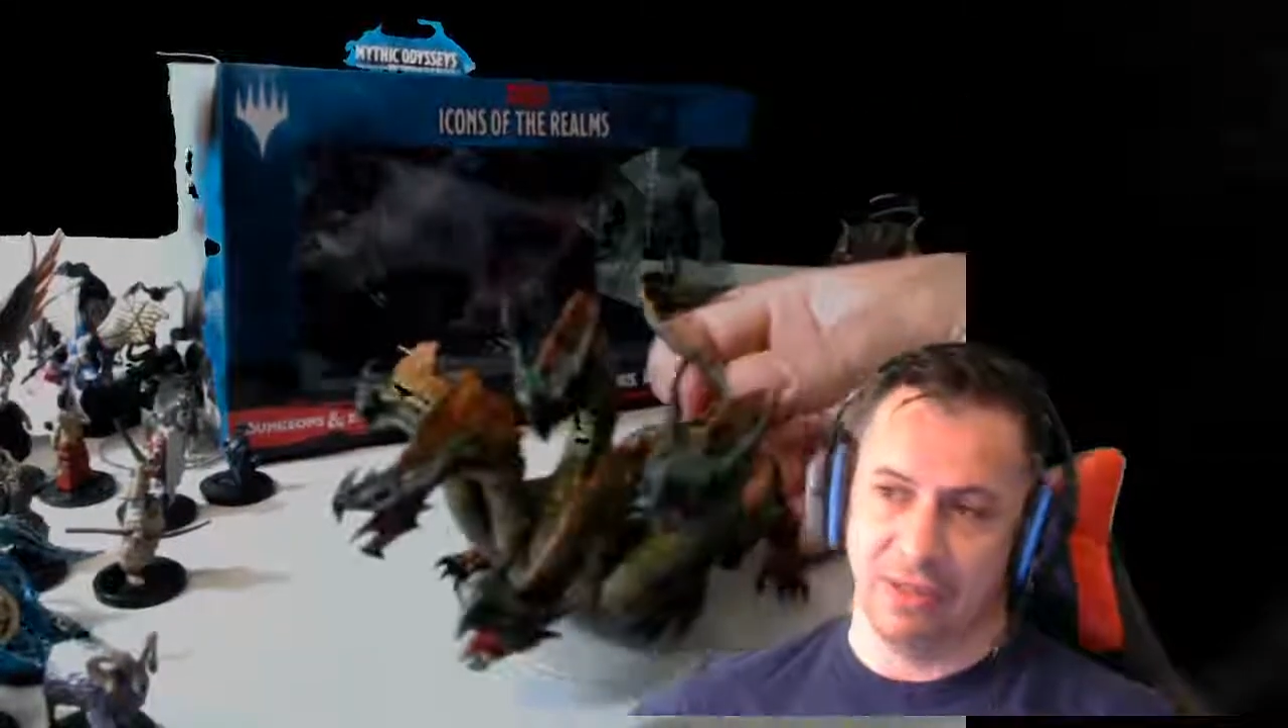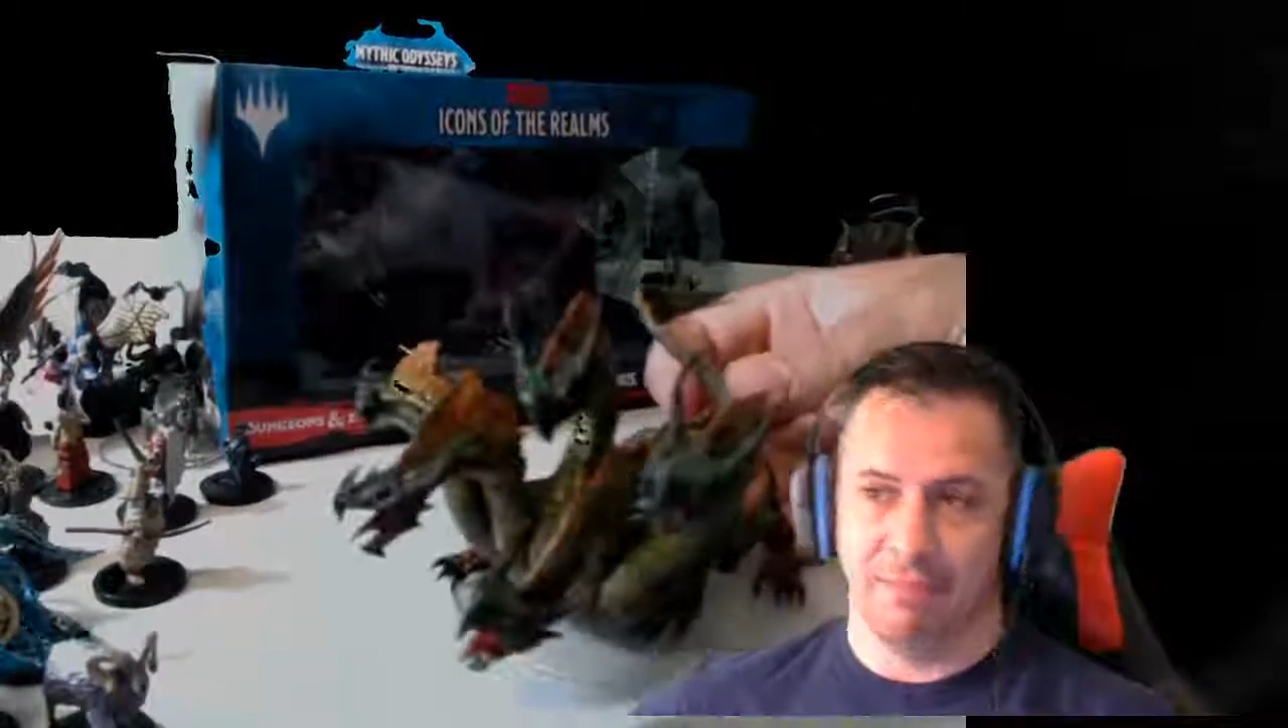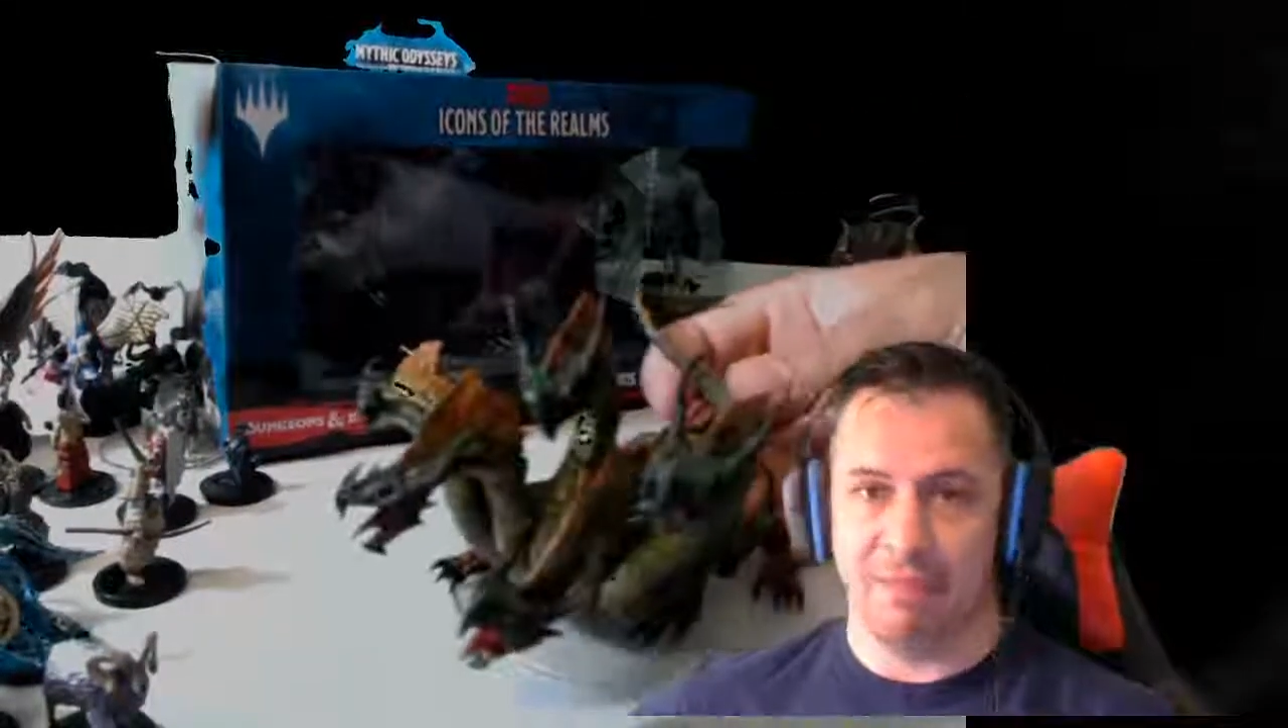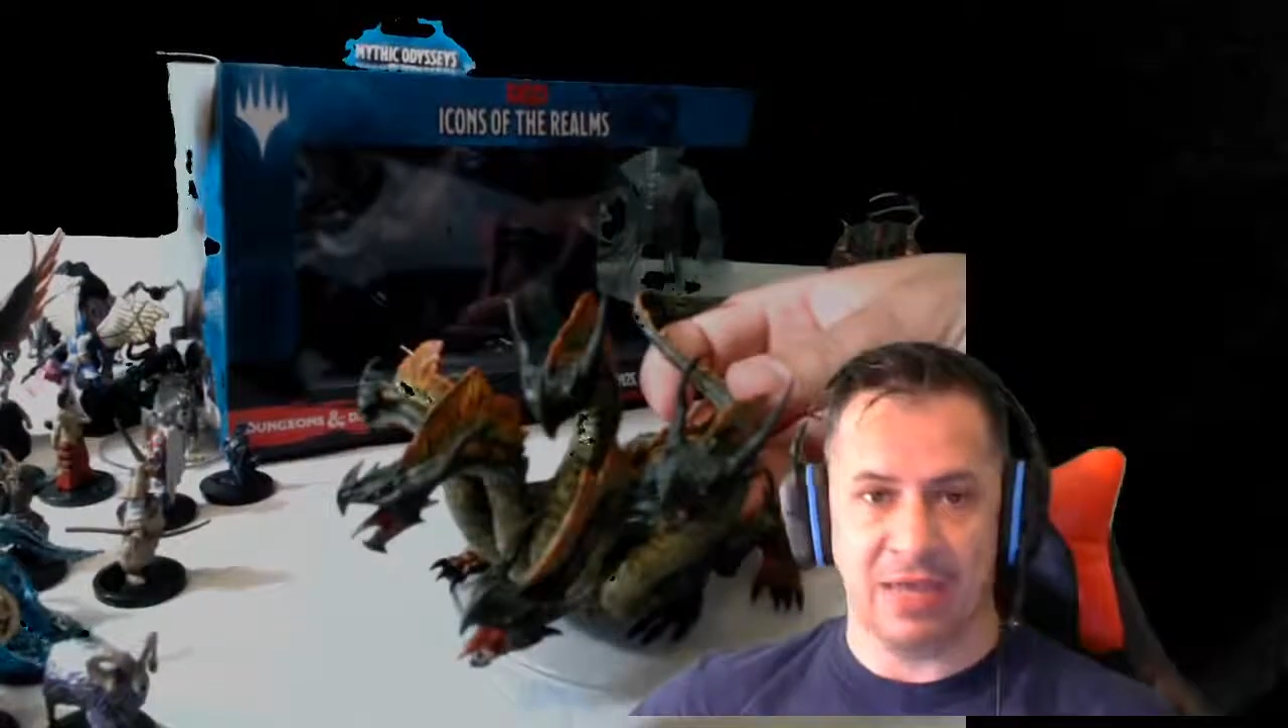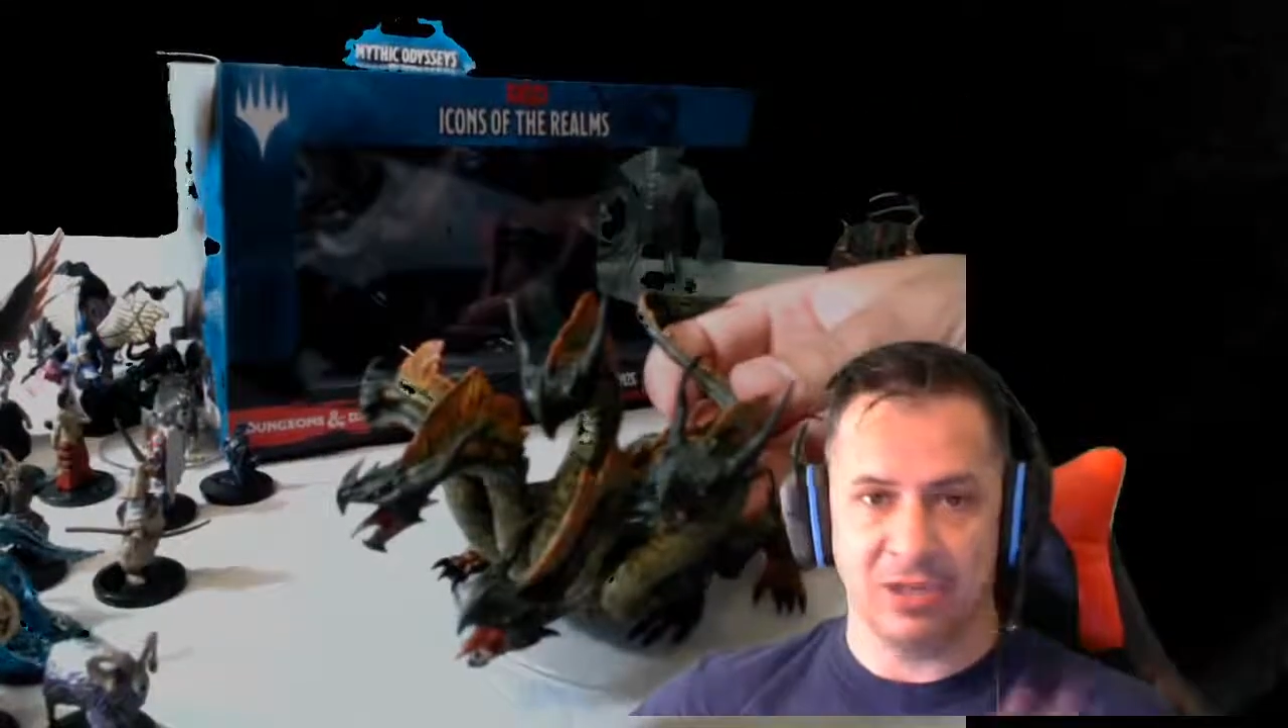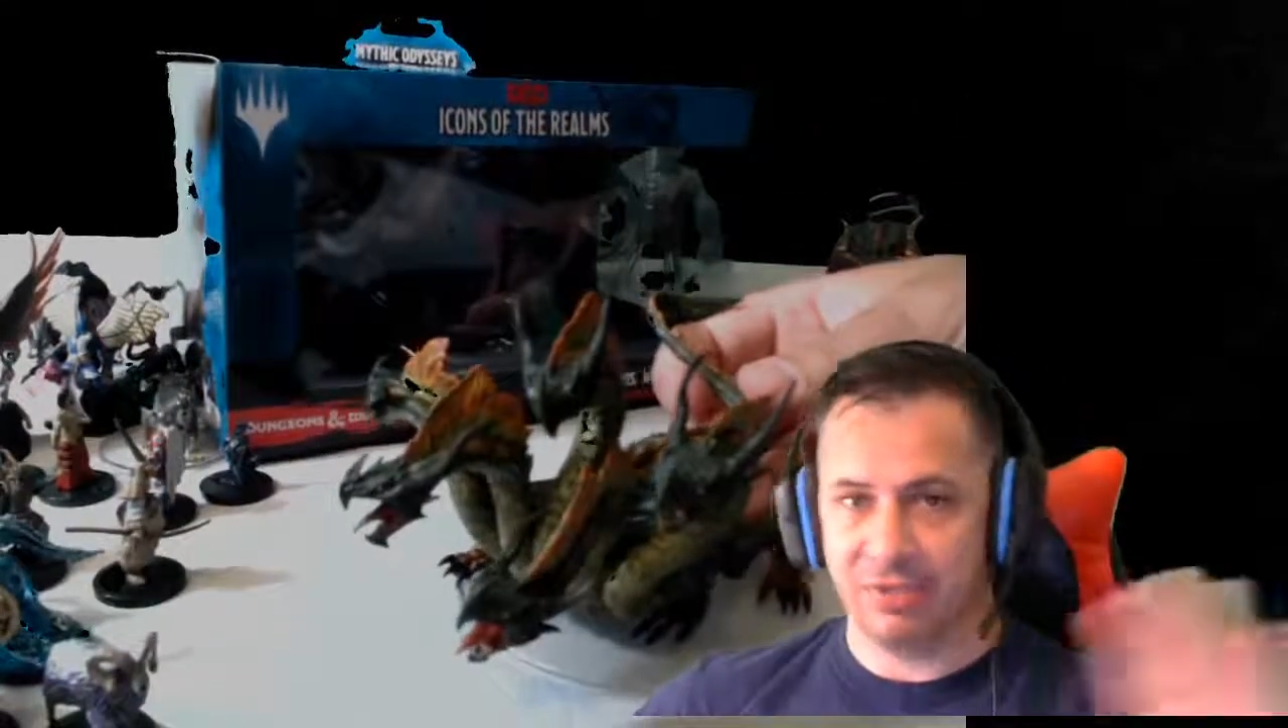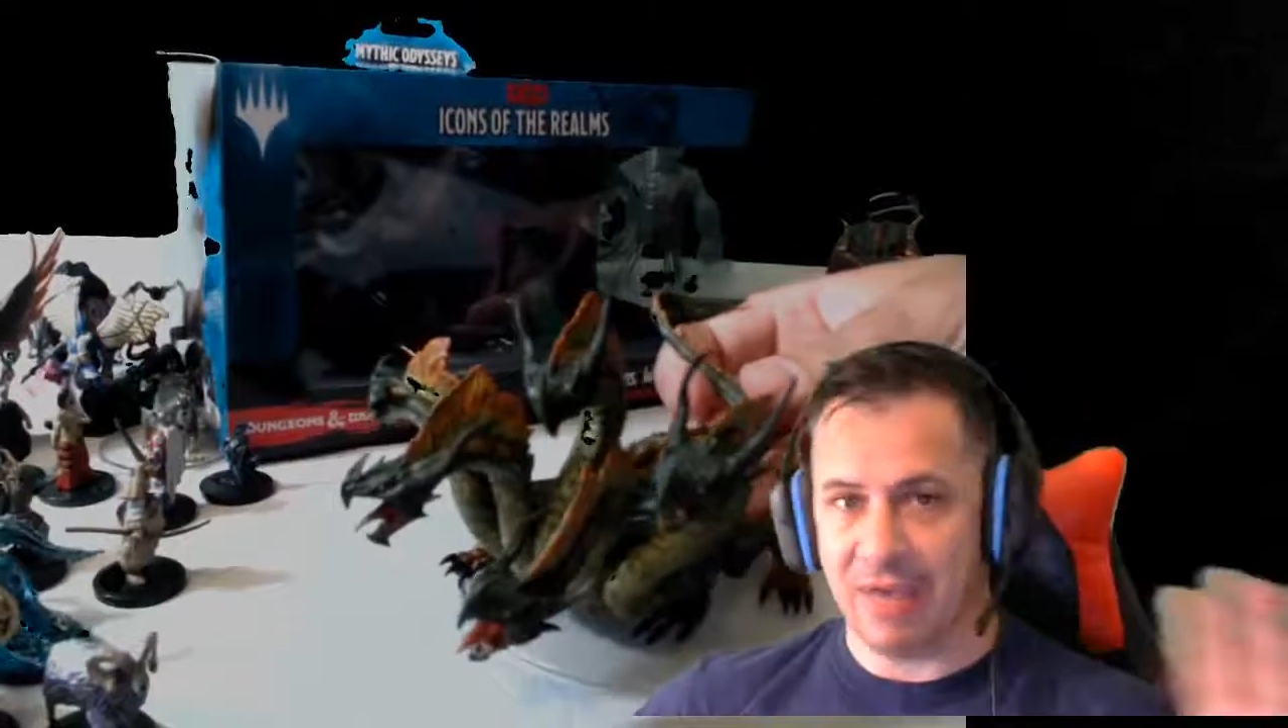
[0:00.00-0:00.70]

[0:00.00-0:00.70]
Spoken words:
Magic of